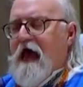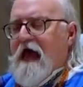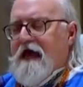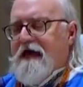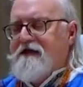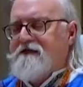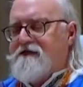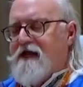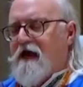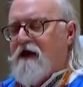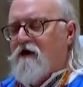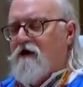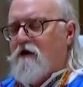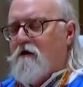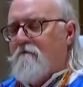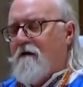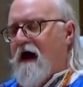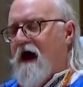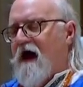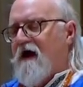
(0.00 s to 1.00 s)
he's taken
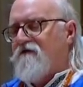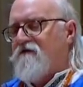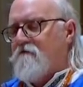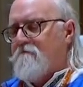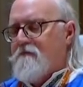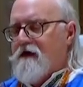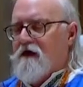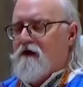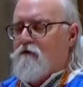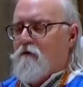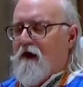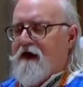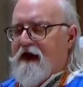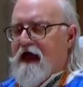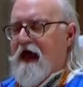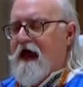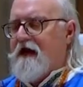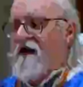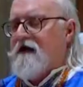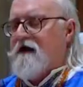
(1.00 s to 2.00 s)
her by the milk-white
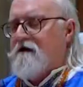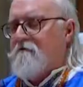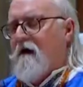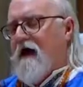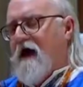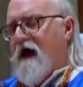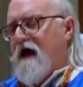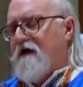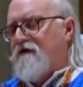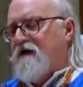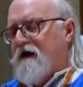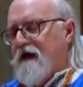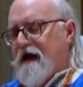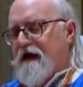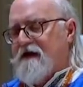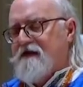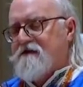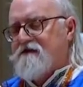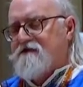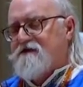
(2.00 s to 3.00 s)
hand and by the
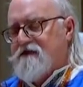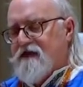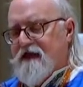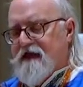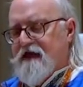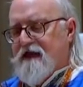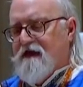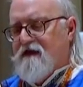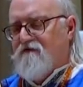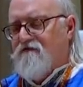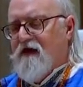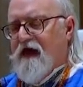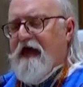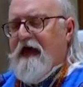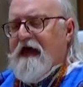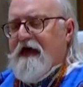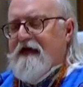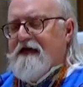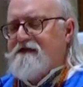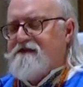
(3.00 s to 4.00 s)
leyland sleeve.
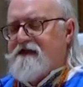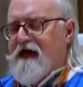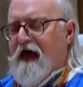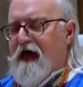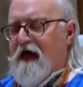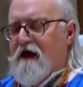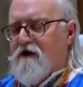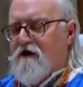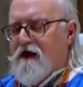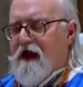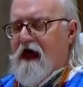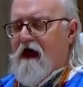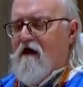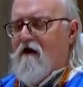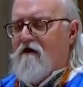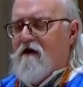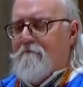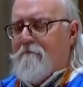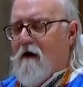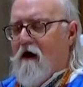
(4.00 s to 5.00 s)
He sat her
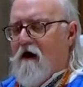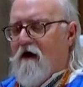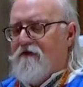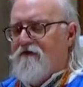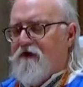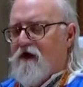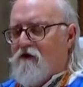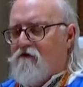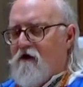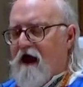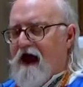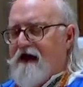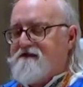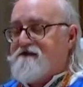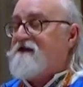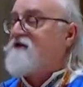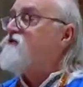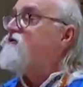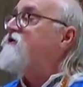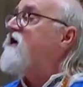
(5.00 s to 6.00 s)
down upon the
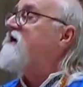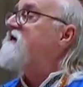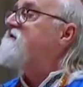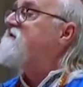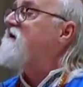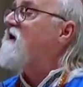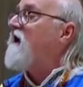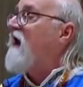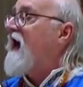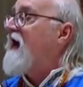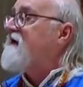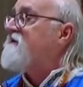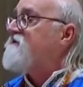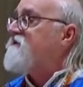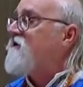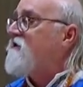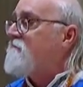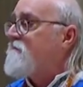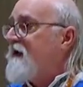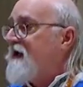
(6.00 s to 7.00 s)
grass as gentle as could